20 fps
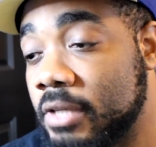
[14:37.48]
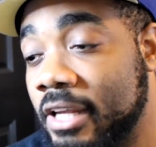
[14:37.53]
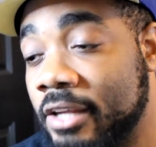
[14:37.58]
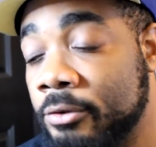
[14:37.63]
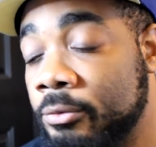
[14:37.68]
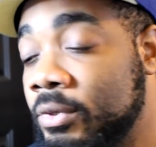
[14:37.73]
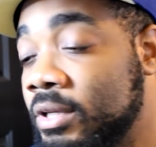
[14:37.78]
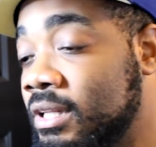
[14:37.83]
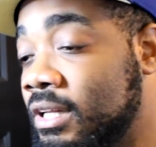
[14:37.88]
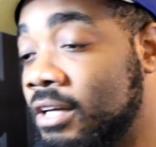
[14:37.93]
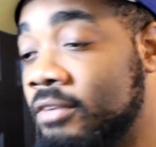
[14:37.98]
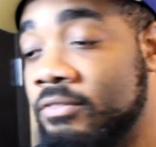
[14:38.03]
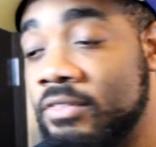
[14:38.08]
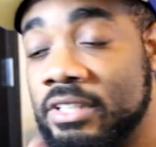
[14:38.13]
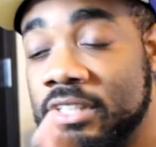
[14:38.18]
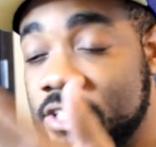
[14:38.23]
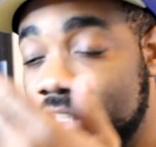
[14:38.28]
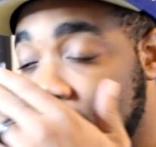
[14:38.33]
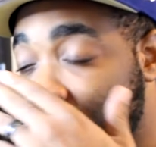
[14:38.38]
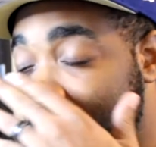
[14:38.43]
And we love
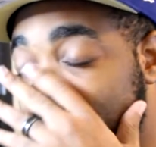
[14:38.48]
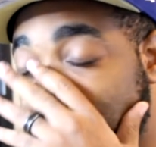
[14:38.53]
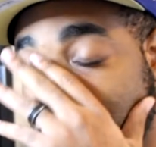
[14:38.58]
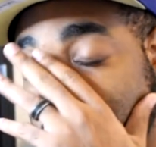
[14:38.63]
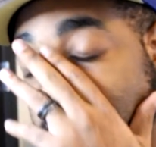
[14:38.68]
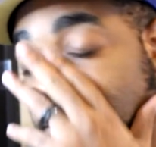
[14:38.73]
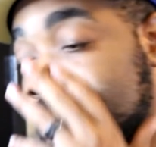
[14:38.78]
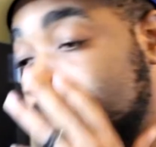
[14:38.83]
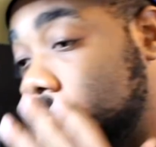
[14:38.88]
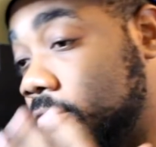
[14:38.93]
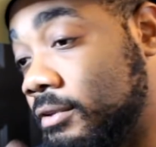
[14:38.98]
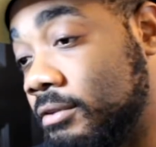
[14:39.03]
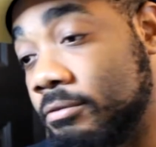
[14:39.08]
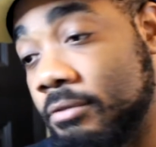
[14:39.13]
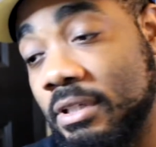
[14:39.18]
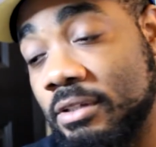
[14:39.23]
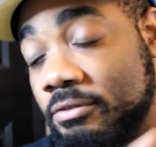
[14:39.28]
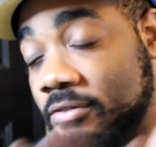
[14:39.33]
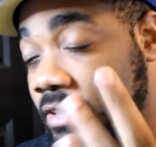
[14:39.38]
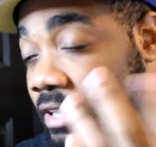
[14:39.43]
this shit.
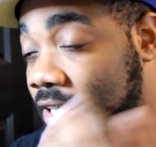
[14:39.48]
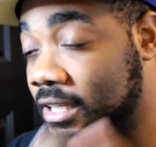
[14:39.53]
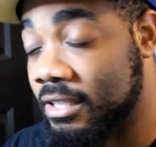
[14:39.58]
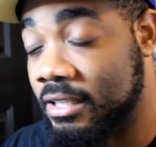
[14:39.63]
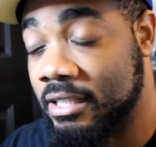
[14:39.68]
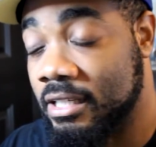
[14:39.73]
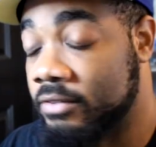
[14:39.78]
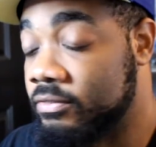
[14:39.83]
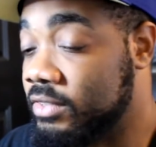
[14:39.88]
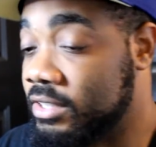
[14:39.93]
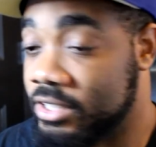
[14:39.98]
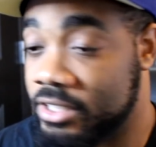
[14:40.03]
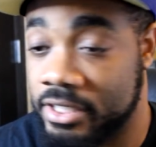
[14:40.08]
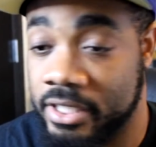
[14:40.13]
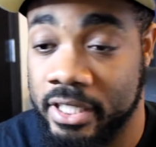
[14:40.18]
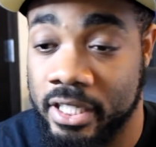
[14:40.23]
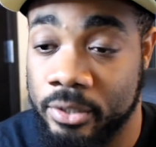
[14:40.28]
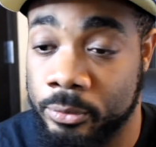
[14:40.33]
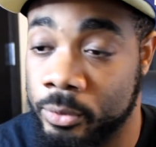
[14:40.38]
We fucking love this shit,